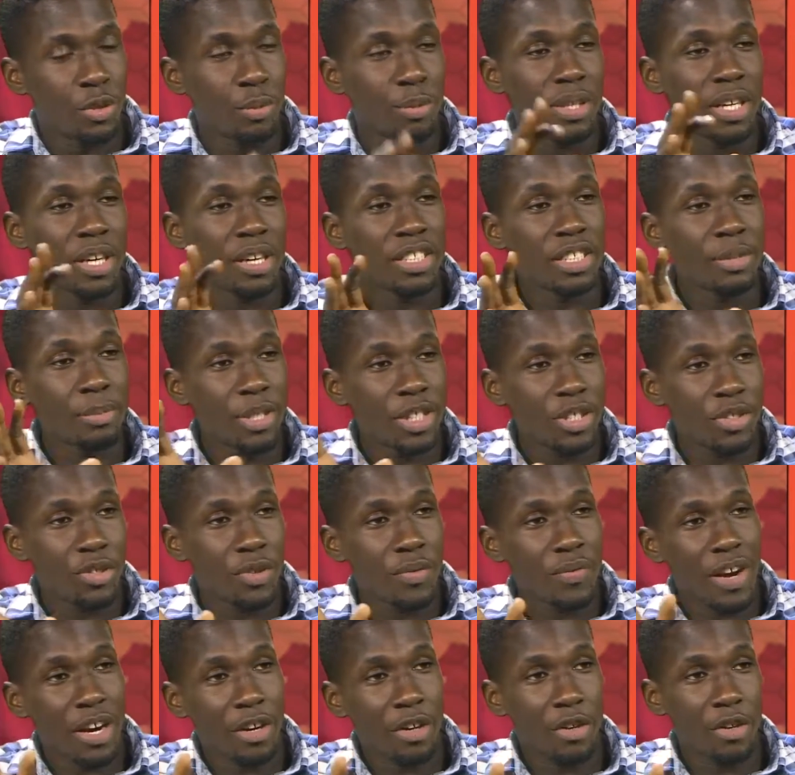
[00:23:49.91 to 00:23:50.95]
because the Ministry
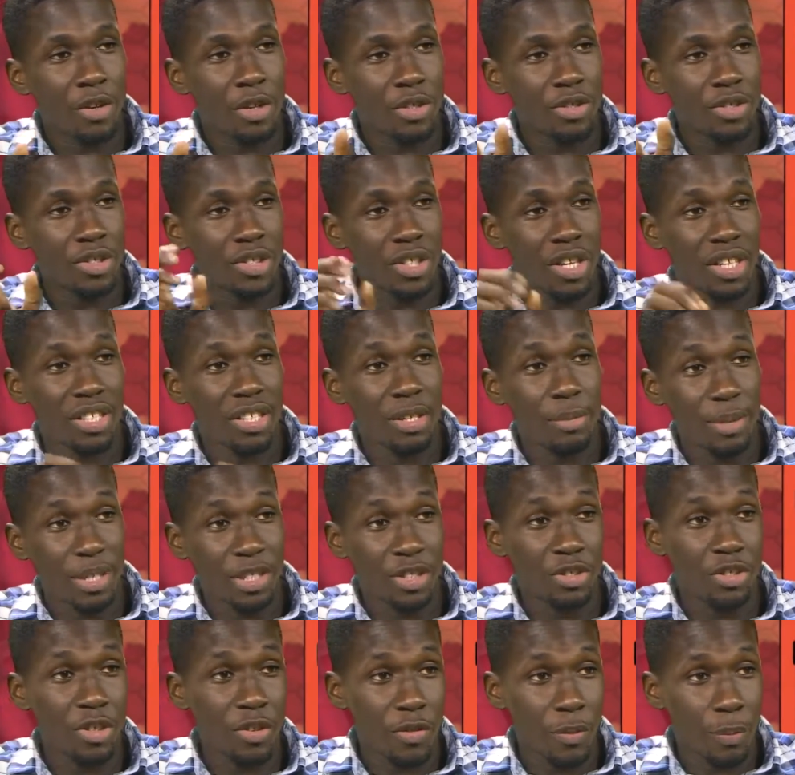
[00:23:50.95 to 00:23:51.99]
of Agriculture is under the
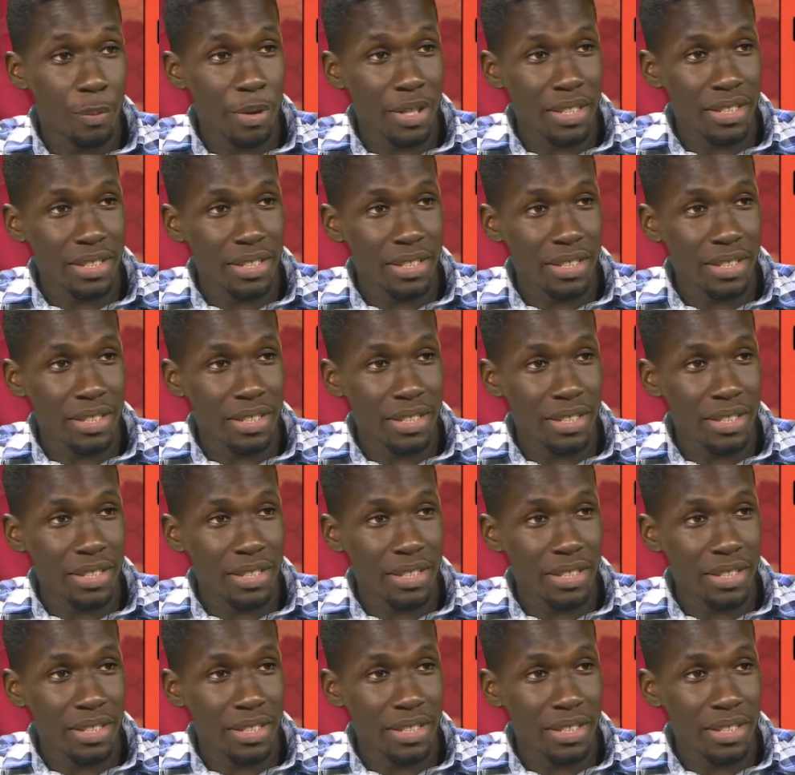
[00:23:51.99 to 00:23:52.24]
Ministry of the